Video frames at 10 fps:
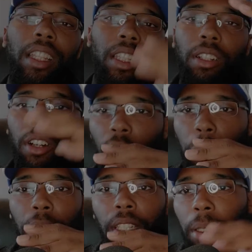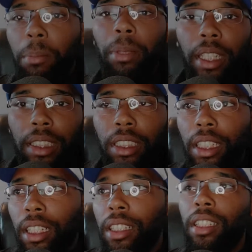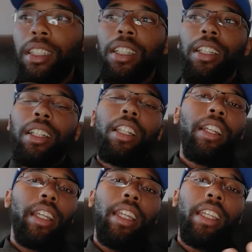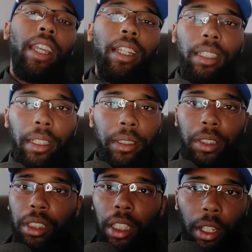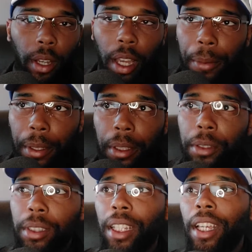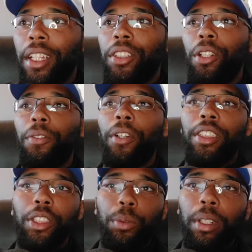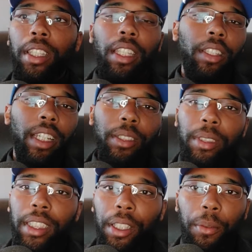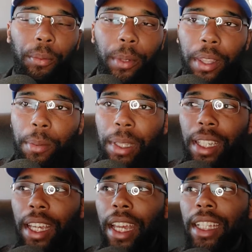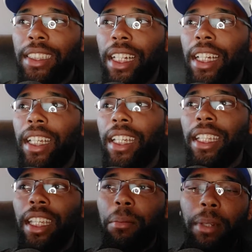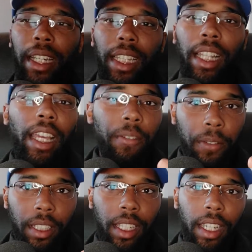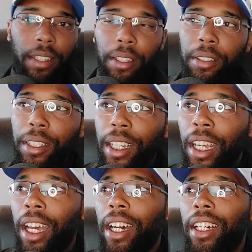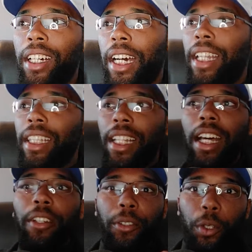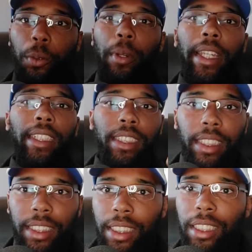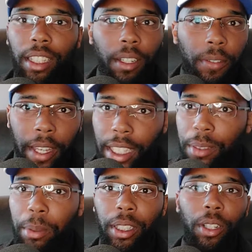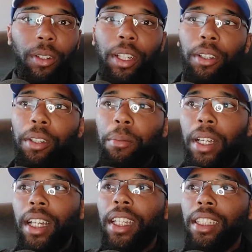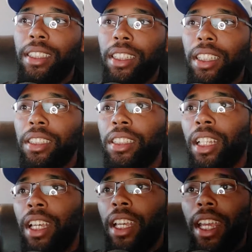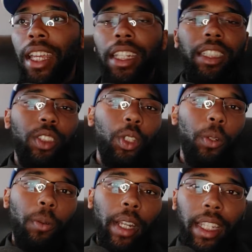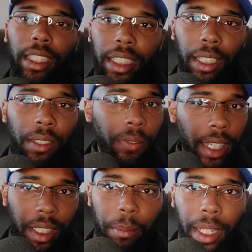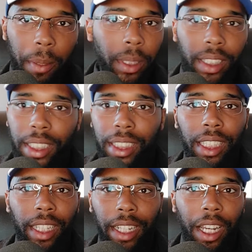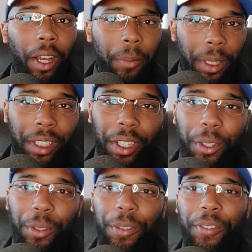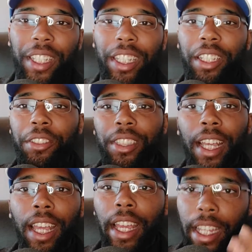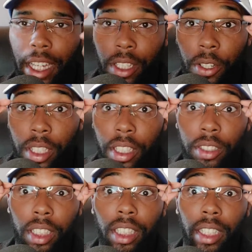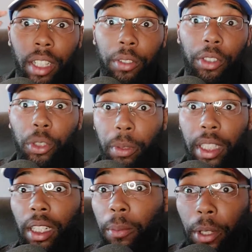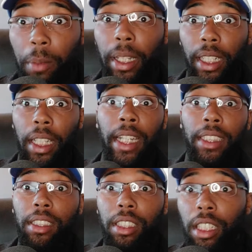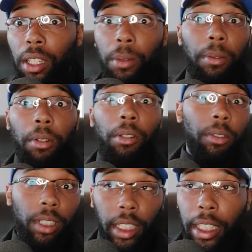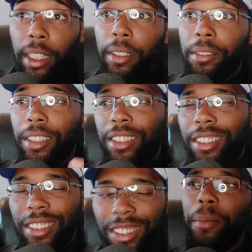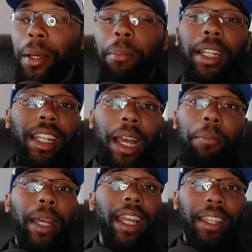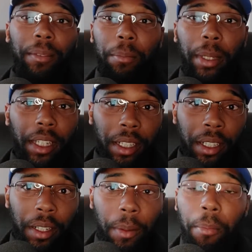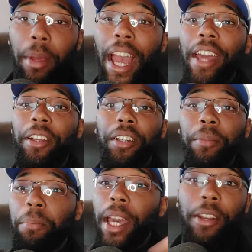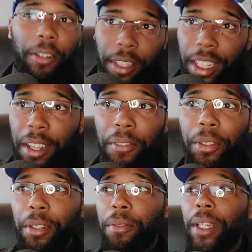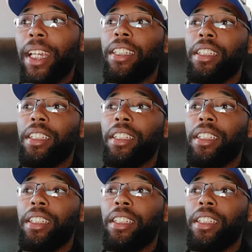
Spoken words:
Lil Homie, Big G, aka Clarence. You know how it goes. So first, I just want to thank you guys for sticking with me as I get my life together. A lot of crazy stuff has been going on behind the scenes, and it's greatly affected my ability to upload videos. And I know that there's a glare on the screen. I'm wearing my glasses today. Whoa, glare! But I'm back, bigger, badder, better than ever, in fact.